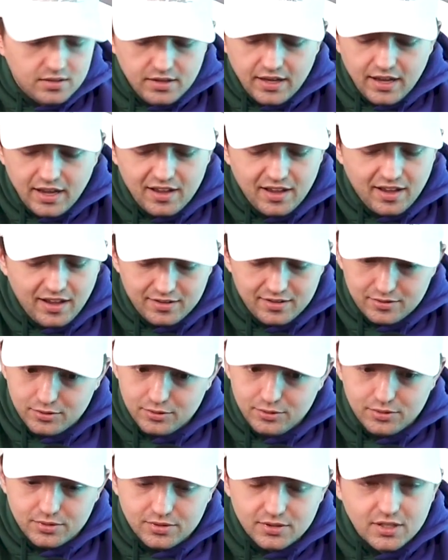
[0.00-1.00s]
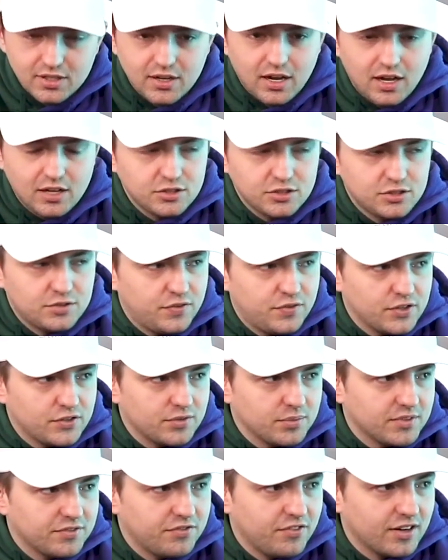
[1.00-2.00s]
Yeah. Ooh, I'll just fish
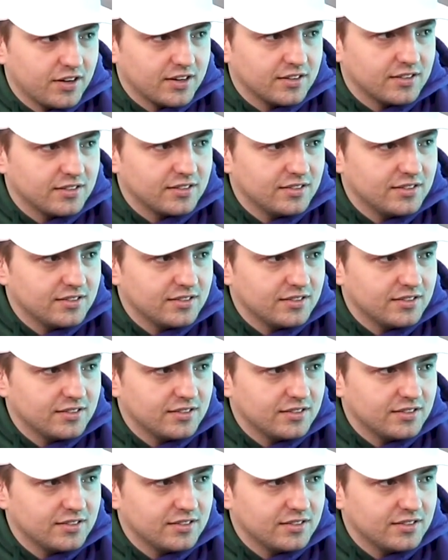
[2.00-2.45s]
from the fucking...